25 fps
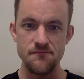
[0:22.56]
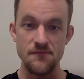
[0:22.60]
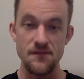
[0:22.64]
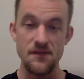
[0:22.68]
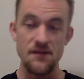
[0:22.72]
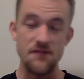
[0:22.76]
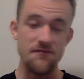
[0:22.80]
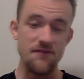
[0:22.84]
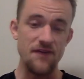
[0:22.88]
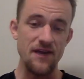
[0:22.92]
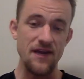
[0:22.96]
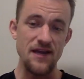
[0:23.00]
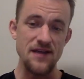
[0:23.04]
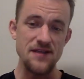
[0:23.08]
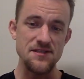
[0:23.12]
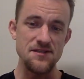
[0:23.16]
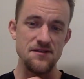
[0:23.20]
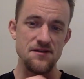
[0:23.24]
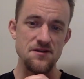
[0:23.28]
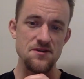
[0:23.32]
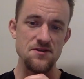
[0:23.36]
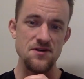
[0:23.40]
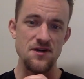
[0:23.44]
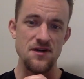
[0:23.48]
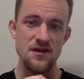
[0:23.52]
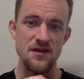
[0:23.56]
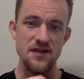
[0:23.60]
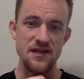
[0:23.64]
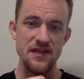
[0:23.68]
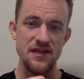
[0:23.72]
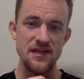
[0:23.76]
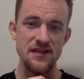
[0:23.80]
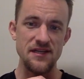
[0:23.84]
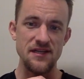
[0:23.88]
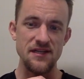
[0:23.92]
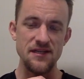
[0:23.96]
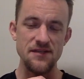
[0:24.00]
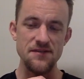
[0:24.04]
If I asked you to draw an
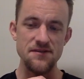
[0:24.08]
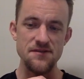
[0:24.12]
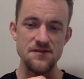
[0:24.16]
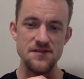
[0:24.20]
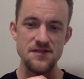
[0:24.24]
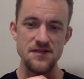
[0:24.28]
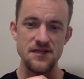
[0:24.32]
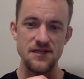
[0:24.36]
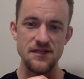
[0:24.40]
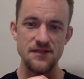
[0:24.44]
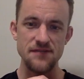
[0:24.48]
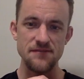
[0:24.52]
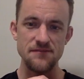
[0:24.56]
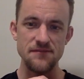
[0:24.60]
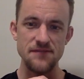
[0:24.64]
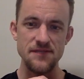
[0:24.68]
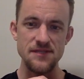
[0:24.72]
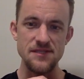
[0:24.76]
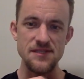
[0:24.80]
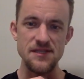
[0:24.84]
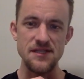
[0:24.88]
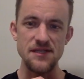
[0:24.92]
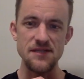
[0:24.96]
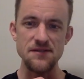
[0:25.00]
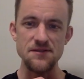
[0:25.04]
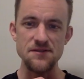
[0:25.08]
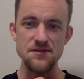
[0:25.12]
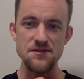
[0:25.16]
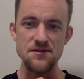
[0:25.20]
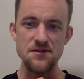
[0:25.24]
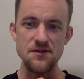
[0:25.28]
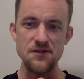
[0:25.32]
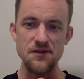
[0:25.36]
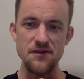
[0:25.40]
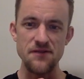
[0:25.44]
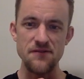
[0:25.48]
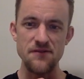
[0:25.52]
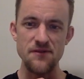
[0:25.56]
egg using a single
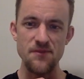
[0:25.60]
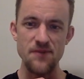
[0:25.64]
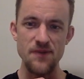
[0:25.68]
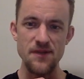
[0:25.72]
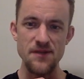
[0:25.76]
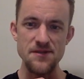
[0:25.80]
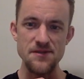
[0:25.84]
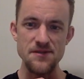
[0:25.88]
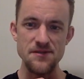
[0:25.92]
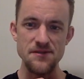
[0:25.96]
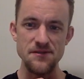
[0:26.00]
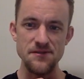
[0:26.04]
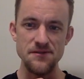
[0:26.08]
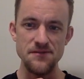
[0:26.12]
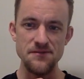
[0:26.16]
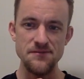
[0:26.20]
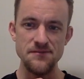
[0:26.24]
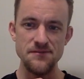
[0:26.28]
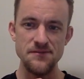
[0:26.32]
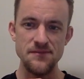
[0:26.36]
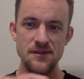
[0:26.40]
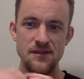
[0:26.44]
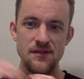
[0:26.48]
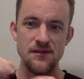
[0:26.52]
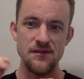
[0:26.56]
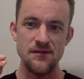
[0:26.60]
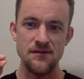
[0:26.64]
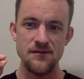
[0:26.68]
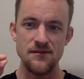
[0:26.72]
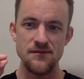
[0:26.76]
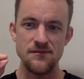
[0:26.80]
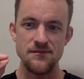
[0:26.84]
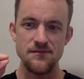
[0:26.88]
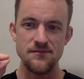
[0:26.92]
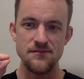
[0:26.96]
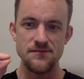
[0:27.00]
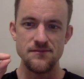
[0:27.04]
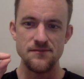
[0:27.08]
stroke of your pencil,
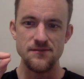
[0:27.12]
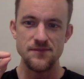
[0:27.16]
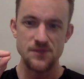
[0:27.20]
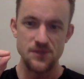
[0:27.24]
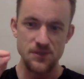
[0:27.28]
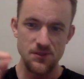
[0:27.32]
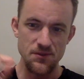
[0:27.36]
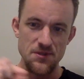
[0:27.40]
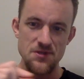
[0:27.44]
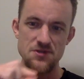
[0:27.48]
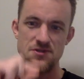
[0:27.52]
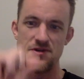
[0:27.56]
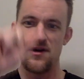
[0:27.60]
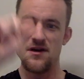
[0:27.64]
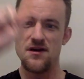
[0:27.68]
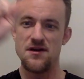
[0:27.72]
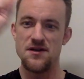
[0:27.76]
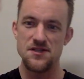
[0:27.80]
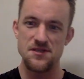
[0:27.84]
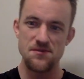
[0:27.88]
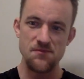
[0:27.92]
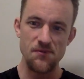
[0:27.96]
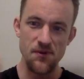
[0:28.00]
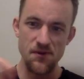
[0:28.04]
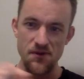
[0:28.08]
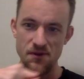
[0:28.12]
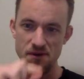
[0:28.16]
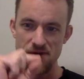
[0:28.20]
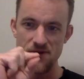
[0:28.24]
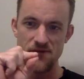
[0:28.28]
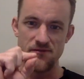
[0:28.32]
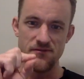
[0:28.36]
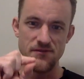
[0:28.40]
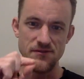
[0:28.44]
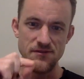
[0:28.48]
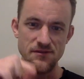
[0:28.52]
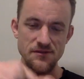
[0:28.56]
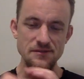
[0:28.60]
you would draw a smooth
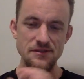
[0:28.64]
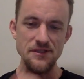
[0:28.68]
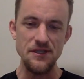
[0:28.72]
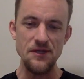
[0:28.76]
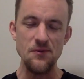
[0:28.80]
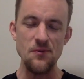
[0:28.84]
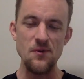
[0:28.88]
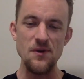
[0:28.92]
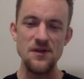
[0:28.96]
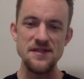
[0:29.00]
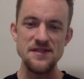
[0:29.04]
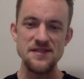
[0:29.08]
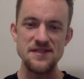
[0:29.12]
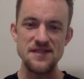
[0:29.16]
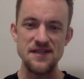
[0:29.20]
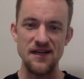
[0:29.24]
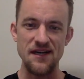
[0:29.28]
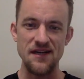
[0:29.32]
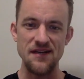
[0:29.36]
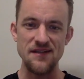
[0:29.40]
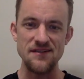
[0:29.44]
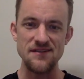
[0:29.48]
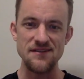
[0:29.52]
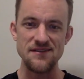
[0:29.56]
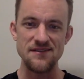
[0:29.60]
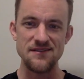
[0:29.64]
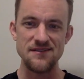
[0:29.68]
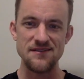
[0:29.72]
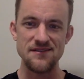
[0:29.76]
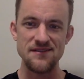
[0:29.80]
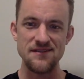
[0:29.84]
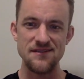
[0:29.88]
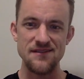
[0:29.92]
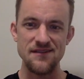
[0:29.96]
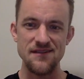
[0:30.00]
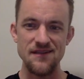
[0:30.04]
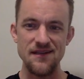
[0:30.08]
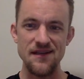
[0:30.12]
oval in 1 second
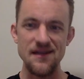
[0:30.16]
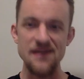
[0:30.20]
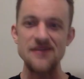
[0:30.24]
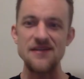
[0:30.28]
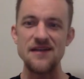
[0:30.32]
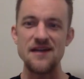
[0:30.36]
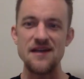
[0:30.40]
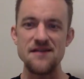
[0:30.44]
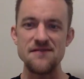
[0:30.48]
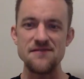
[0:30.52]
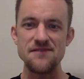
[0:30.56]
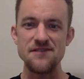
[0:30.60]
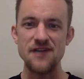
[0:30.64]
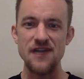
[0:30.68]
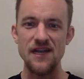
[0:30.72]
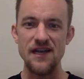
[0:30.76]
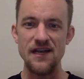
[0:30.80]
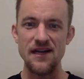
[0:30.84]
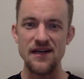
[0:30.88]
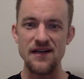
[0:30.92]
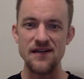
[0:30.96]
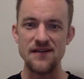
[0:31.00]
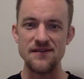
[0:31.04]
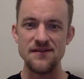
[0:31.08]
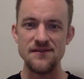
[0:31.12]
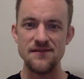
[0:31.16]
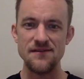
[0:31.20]
and have your egg.